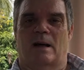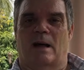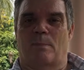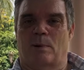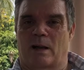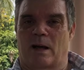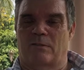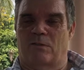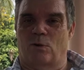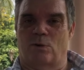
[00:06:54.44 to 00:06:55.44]
Apple
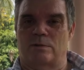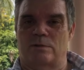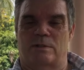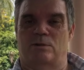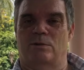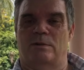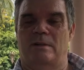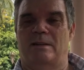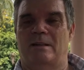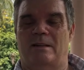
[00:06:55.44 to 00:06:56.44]
iPhones.
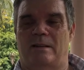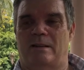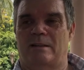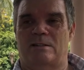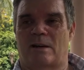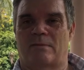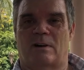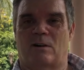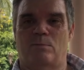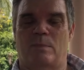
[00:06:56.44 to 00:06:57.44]
You can travel
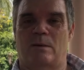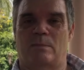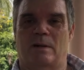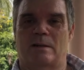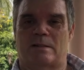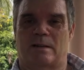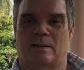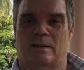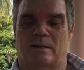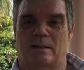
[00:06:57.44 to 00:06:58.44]
around
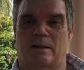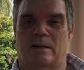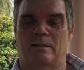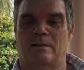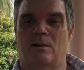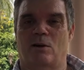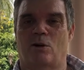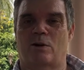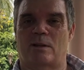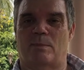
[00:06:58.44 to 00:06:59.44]
minimalistically and
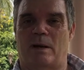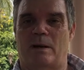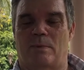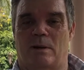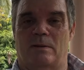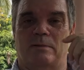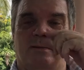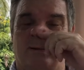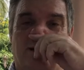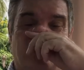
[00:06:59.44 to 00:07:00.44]
look at the people and
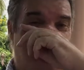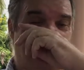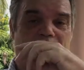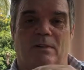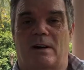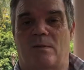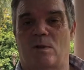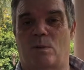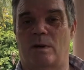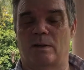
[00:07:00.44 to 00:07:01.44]
travel around
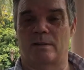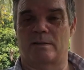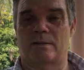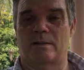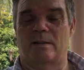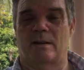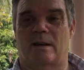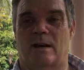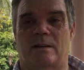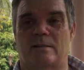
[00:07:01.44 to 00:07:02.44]
the world.
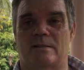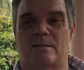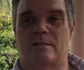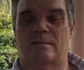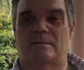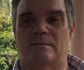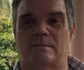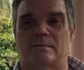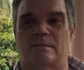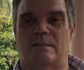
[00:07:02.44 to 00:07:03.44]
And
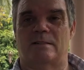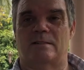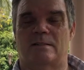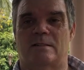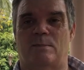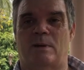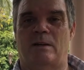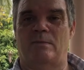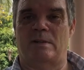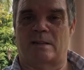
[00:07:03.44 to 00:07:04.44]
to
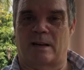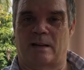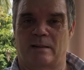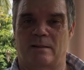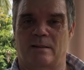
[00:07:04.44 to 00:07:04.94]
be retired